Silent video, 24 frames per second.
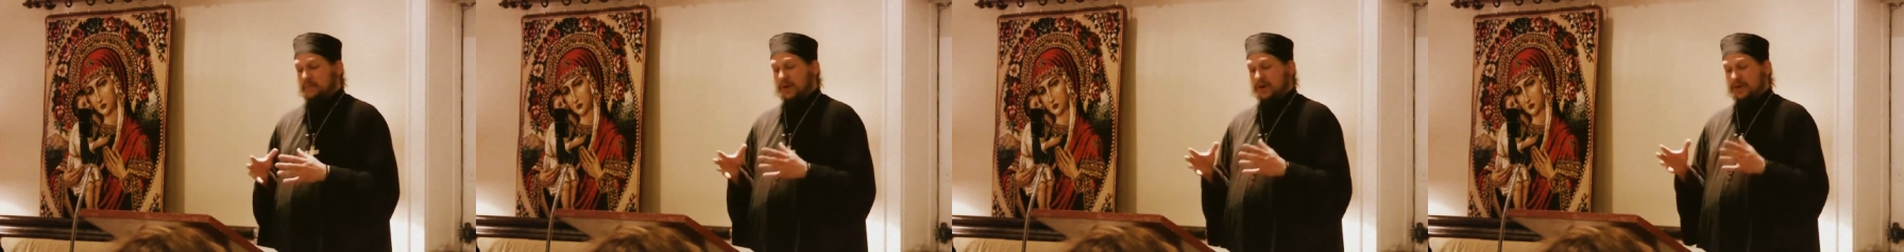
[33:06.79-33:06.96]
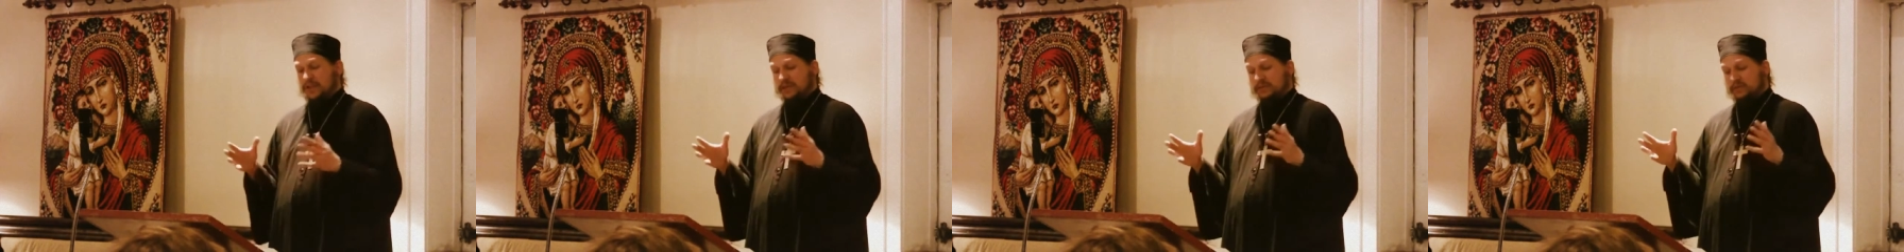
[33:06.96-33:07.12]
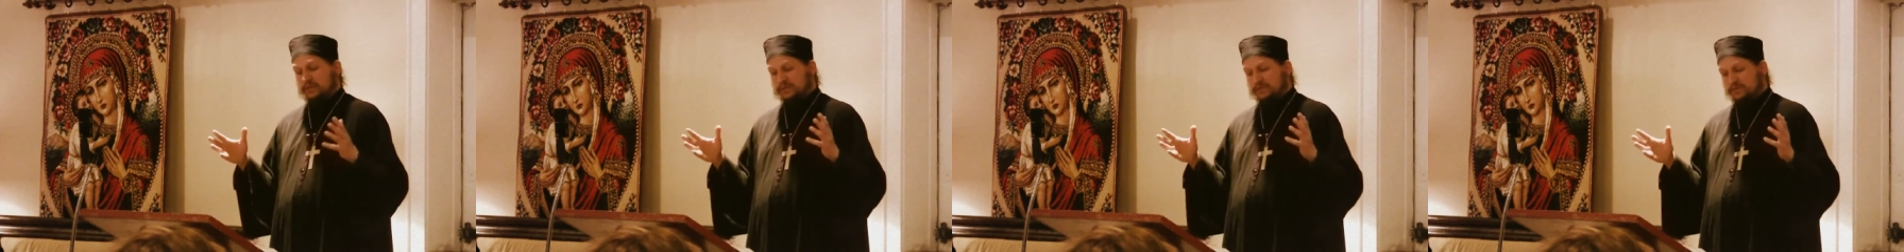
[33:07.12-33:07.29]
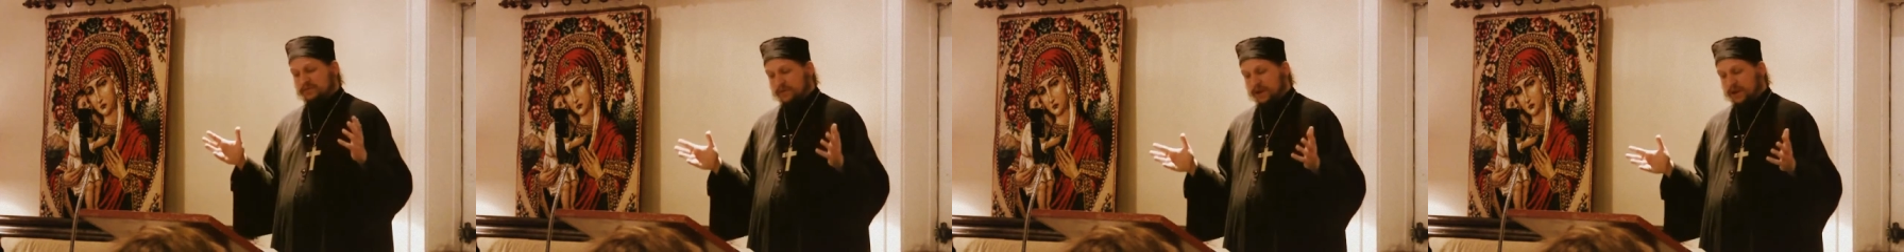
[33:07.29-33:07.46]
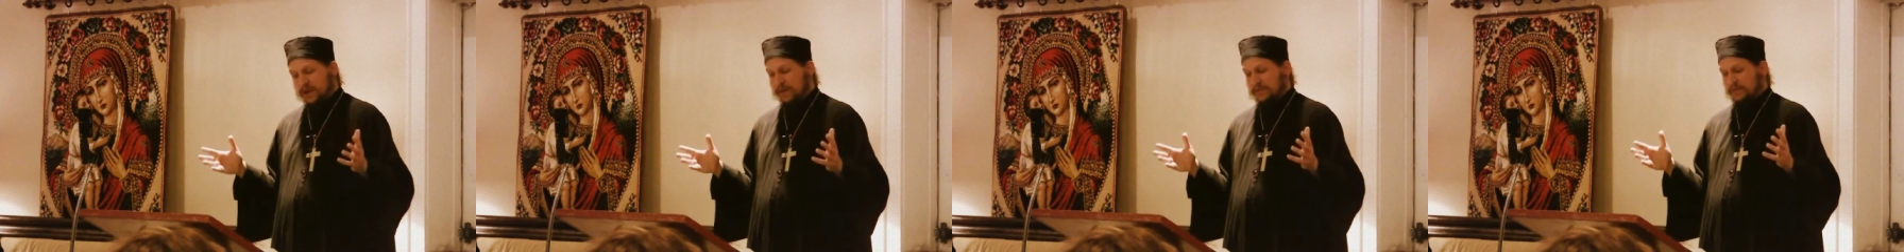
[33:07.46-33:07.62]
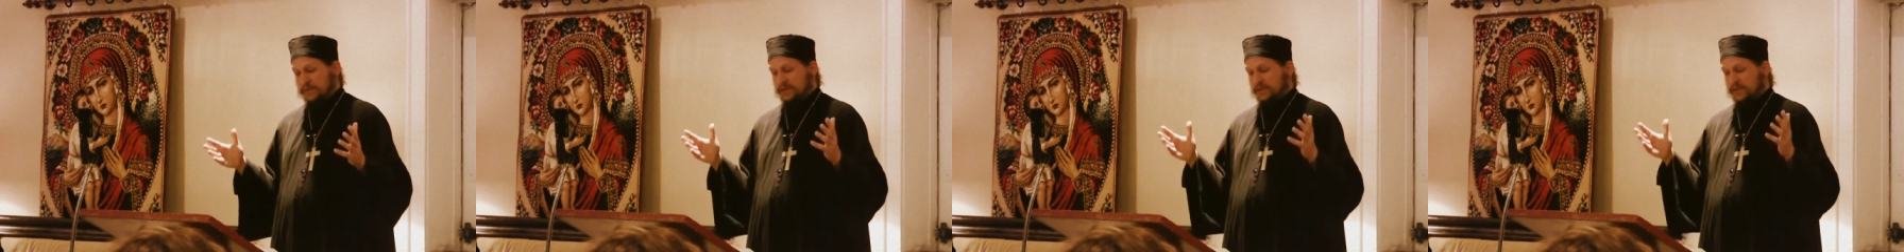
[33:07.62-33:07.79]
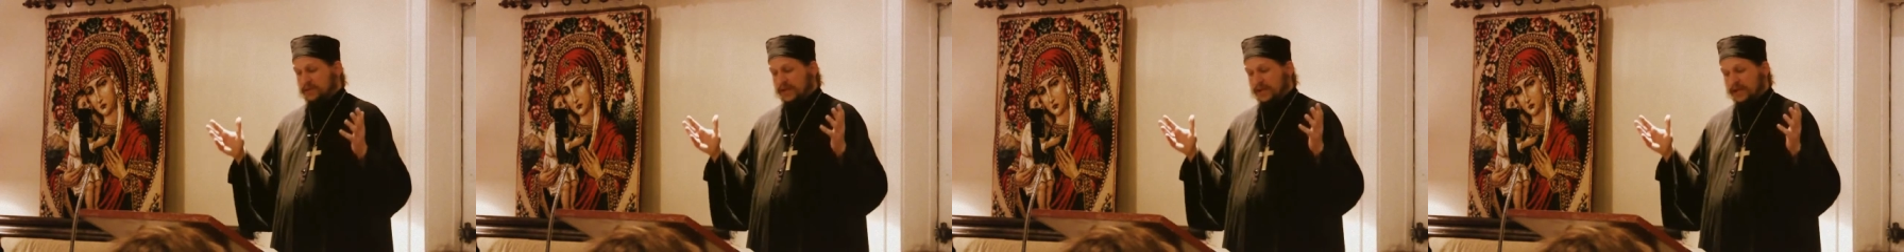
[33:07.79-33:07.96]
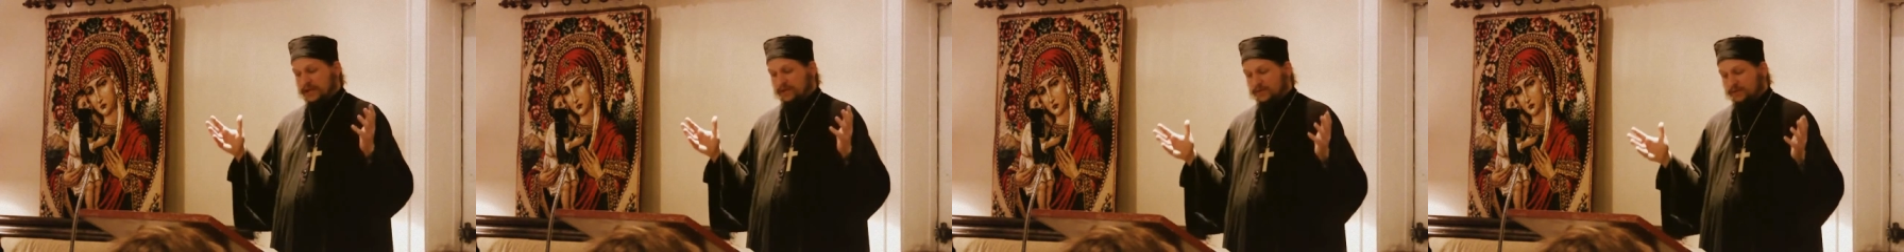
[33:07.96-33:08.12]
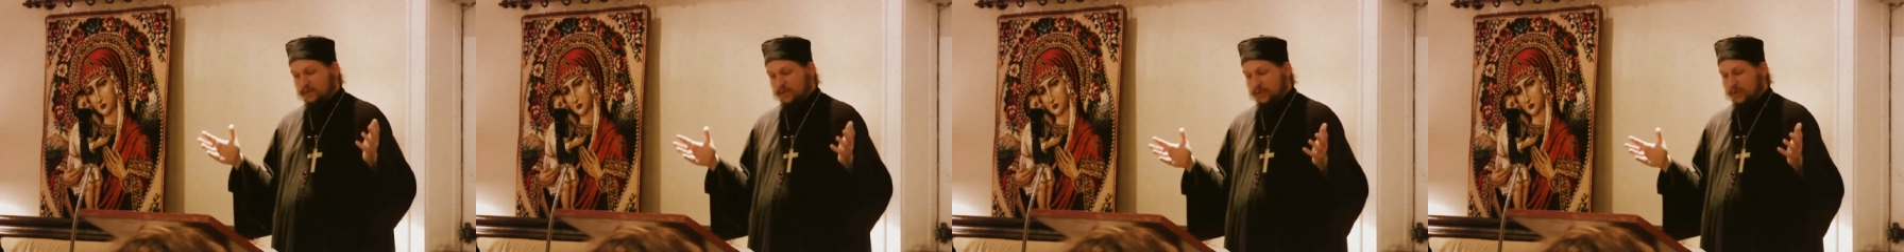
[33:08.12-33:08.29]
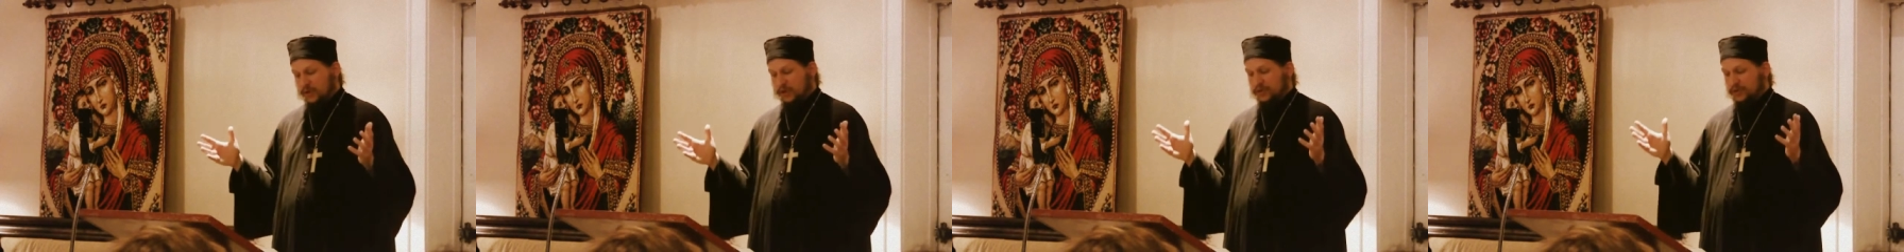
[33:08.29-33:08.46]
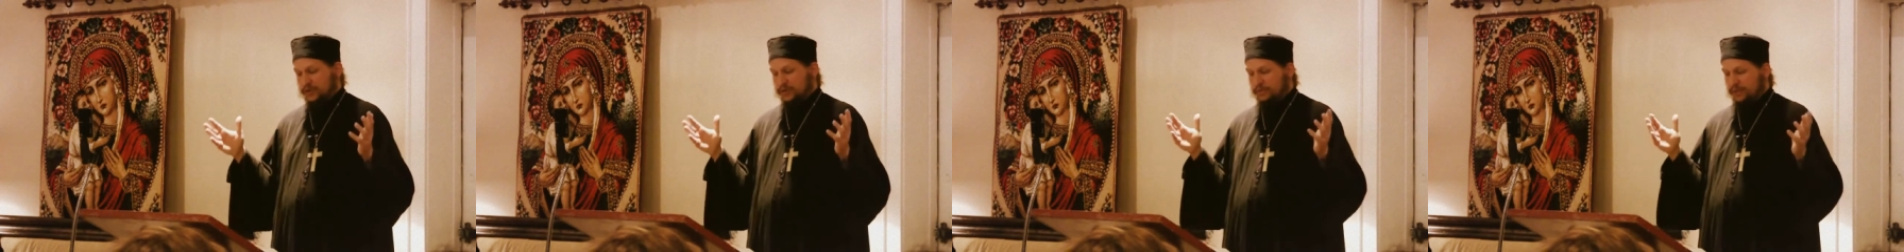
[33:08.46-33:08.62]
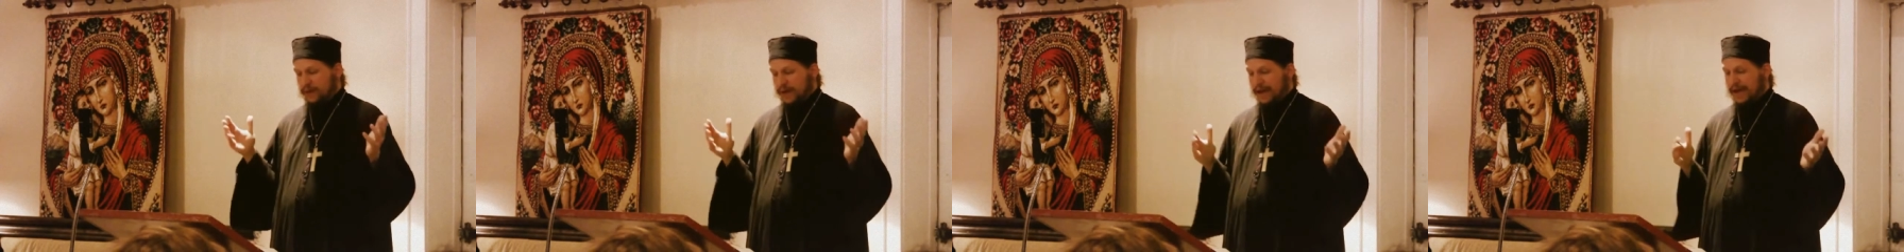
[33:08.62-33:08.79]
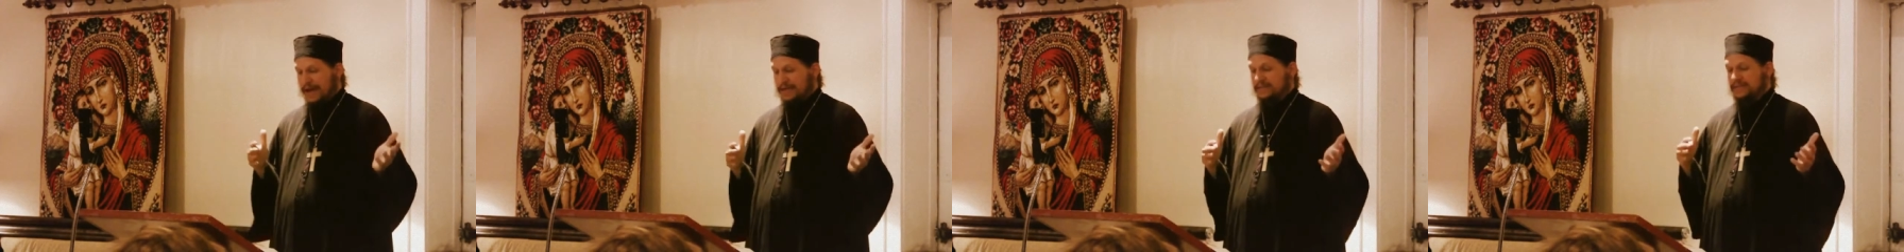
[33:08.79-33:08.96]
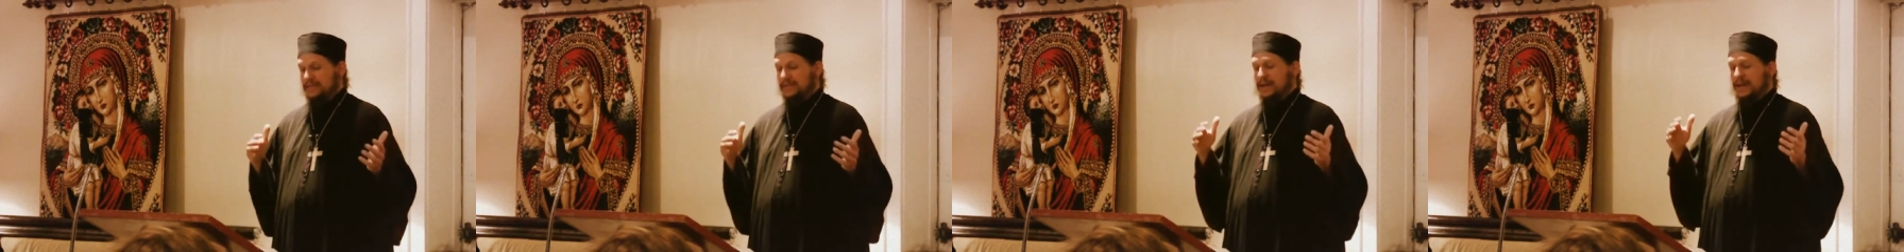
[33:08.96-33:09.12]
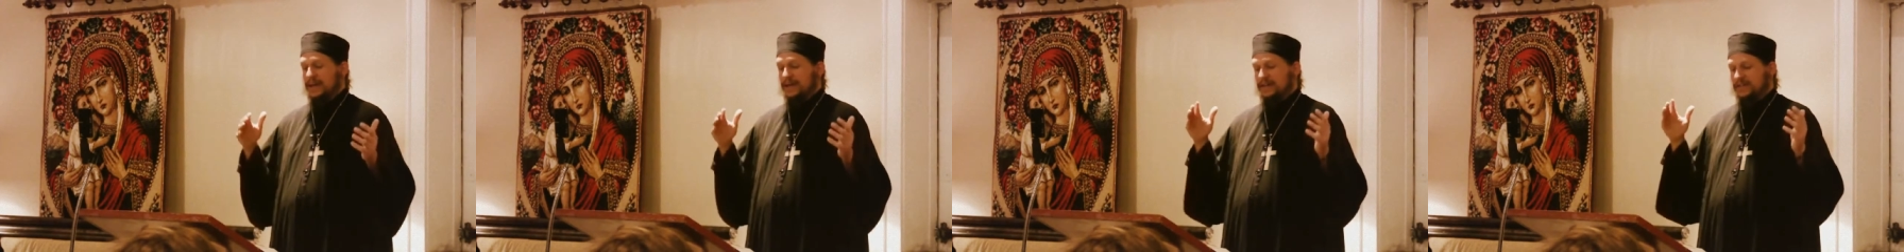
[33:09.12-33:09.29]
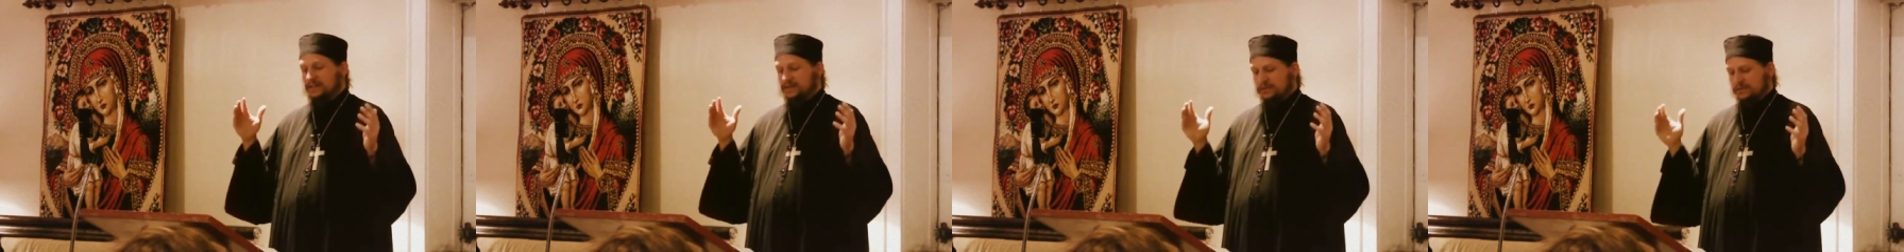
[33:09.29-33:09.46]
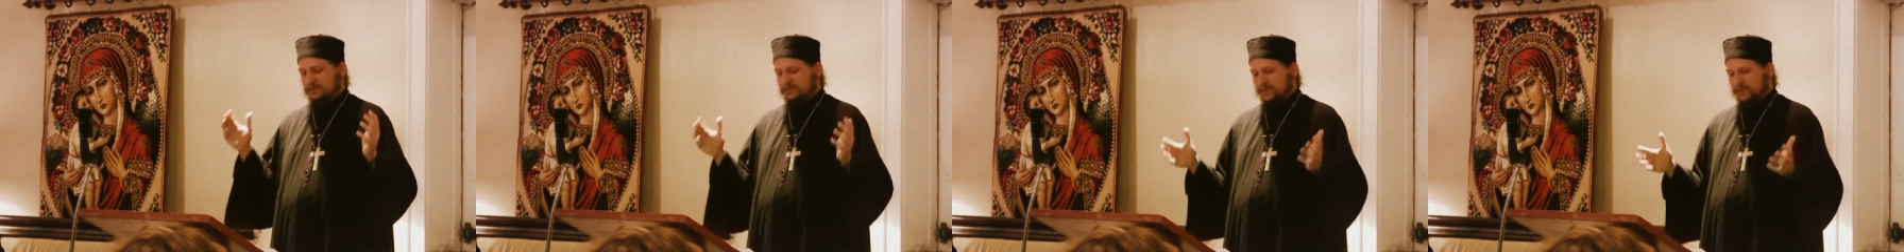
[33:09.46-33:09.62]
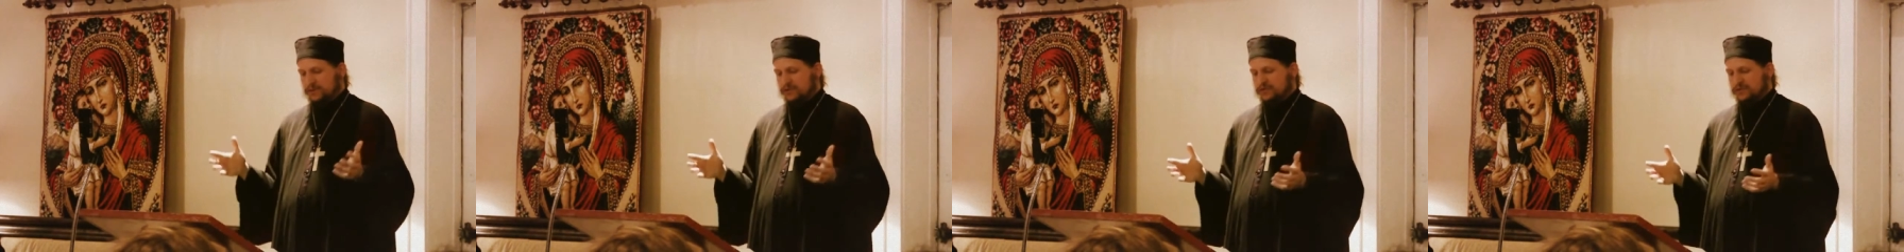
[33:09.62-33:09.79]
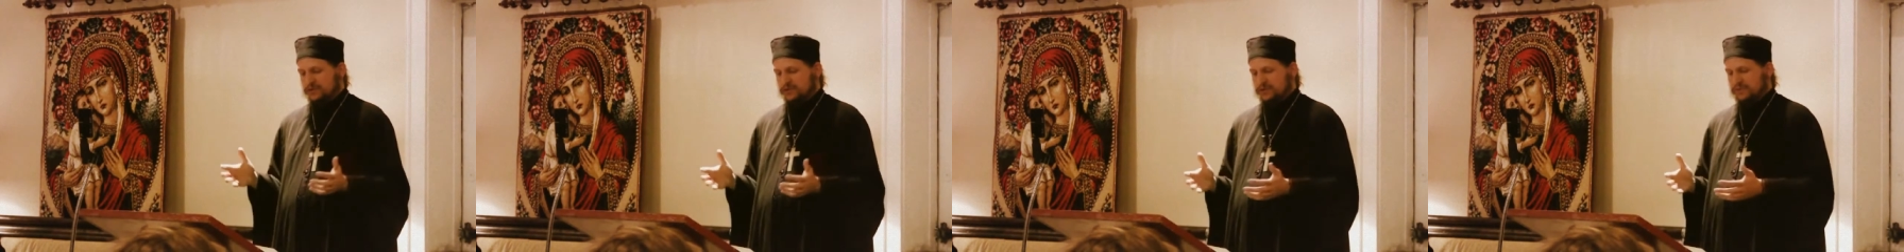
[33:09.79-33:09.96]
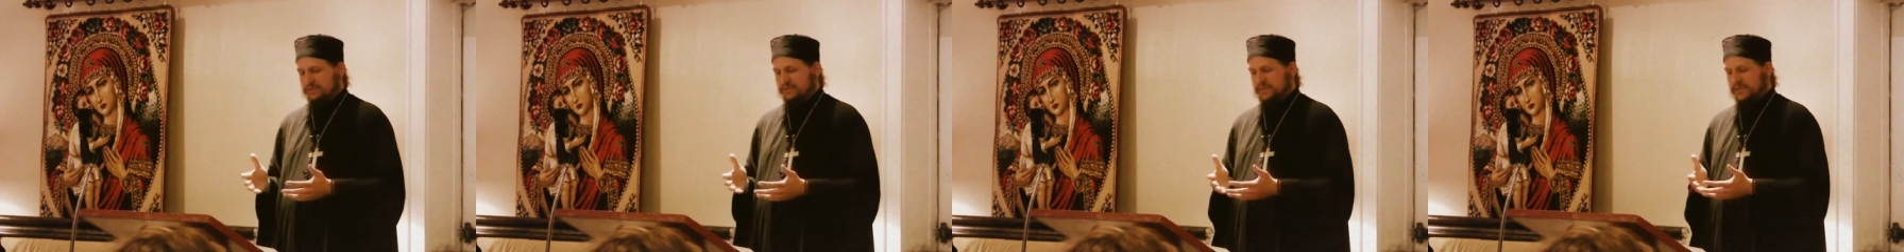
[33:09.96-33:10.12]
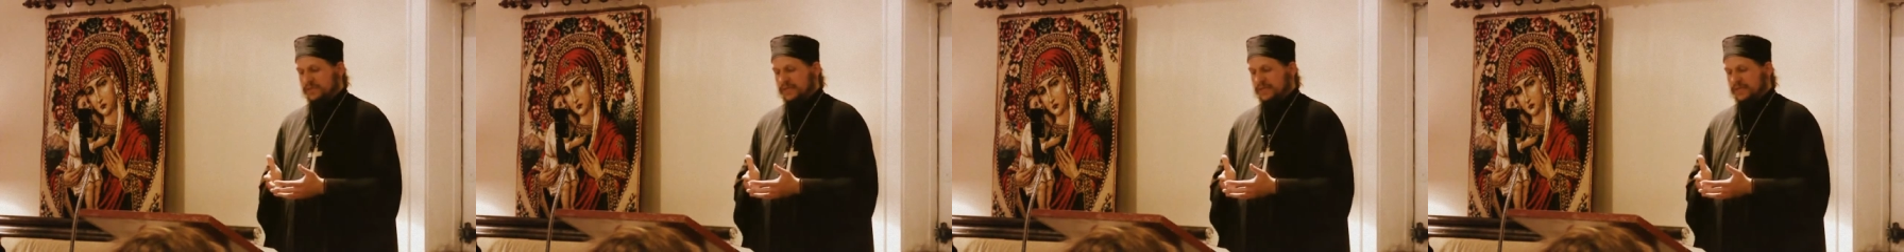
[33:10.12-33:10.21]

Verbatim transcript: where they were from, their line of work, their past, and their future.